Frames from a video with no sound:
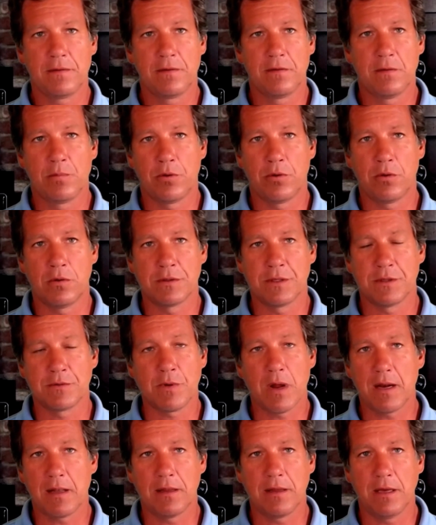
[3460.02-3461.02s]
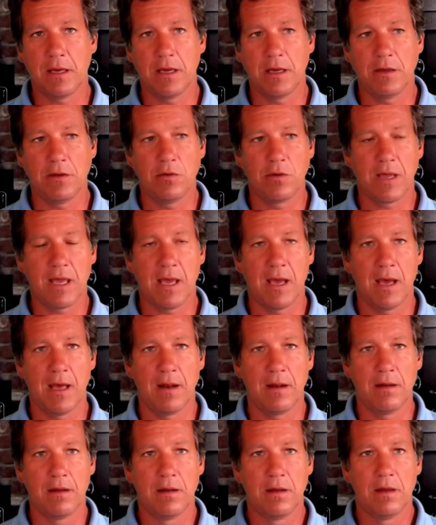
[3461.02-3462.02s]
to polls as readily. You
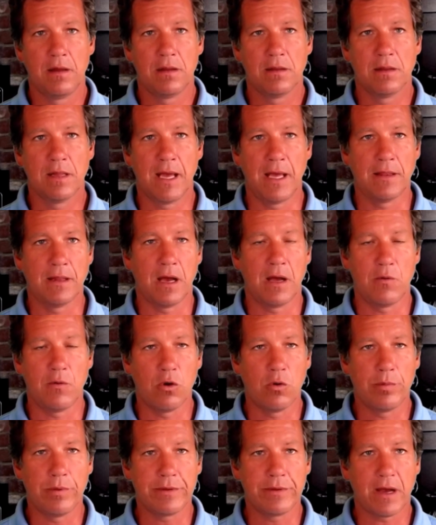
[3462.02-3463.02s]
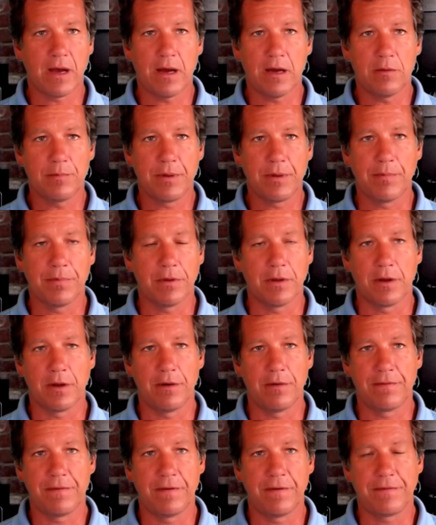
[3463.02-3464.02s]
can't landline robodial people
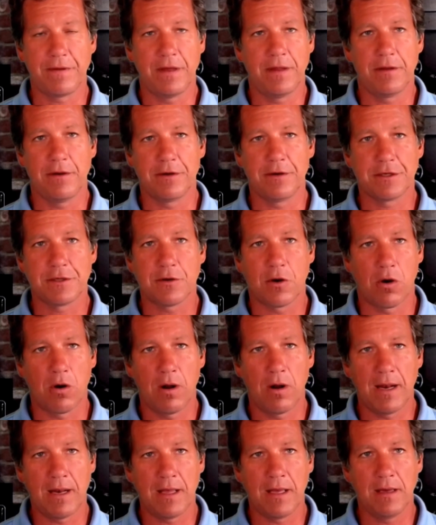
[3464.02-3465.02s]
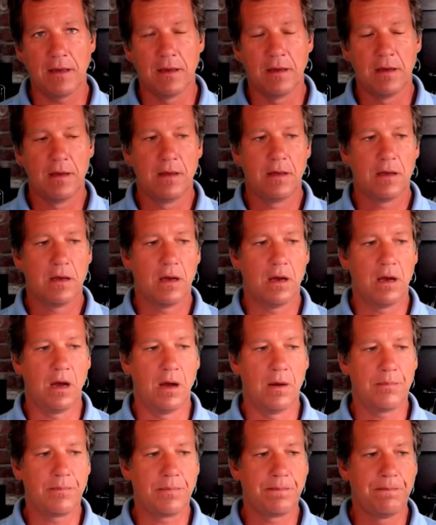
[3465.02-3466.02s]
under 50. There just aren't any.
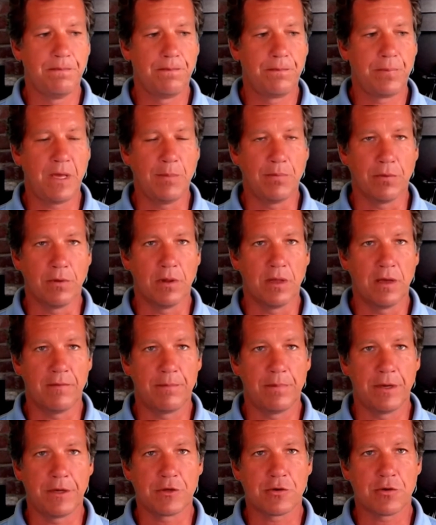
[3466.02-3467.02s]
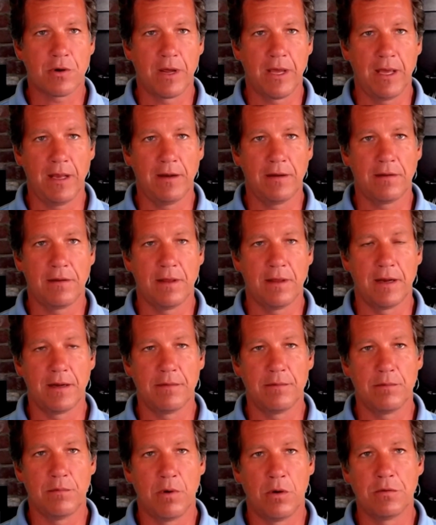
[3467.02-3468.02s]
People have been trained
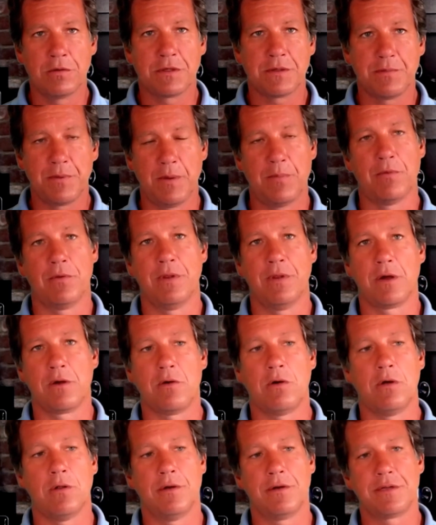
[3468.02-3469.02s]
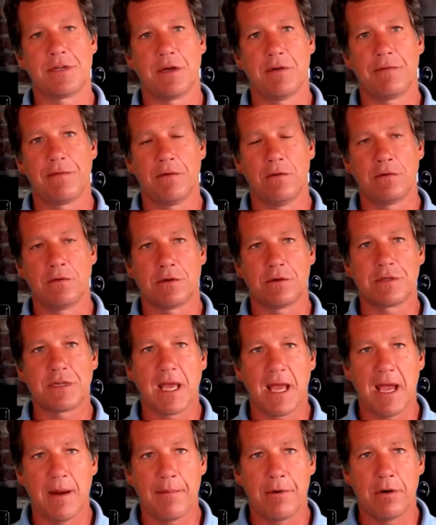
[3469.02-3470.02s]
that most people that call their cell phones are
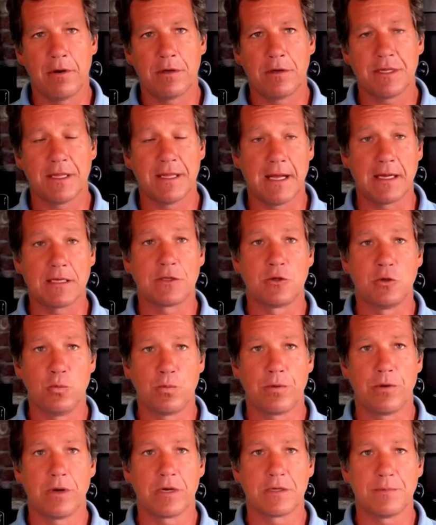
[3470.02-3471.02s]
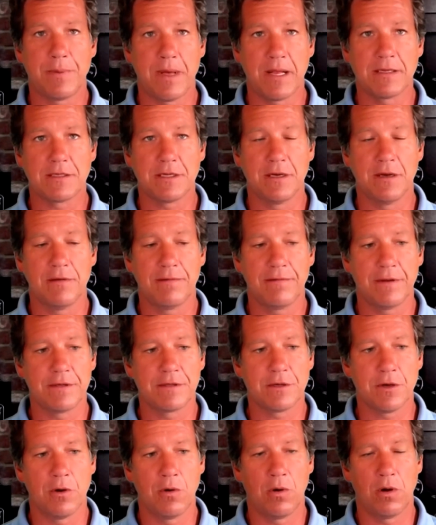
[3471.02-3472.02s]
scammers, and that's super expensive. And
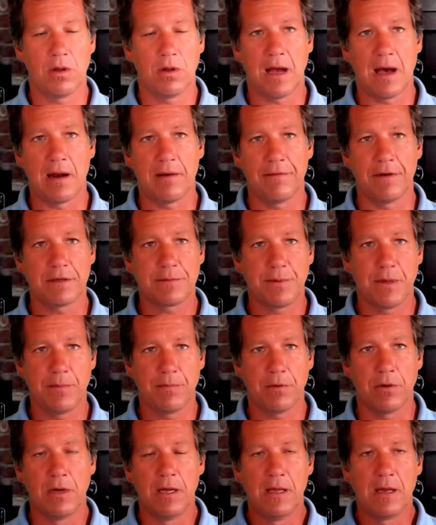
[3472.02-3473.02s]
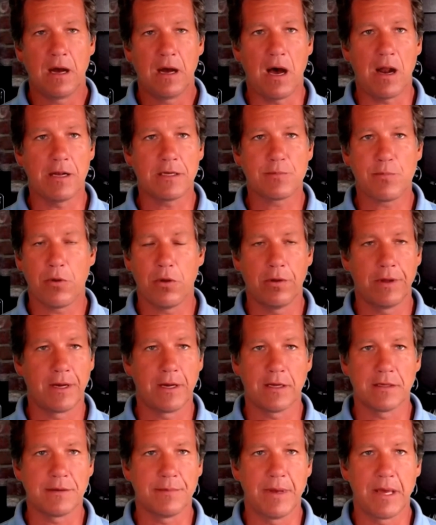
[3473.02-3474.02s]
so a lot of us people, honest polling
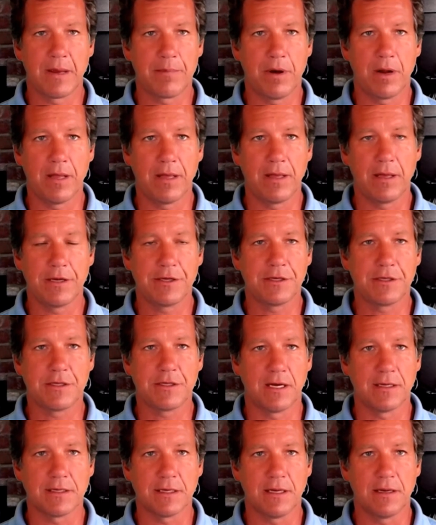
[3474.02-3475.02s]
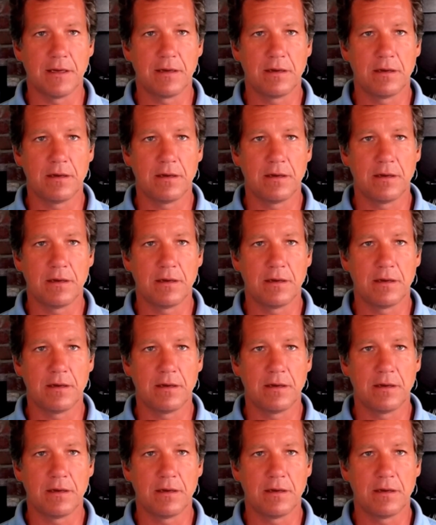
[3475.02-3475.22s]
doesn't make money. It just doesn't.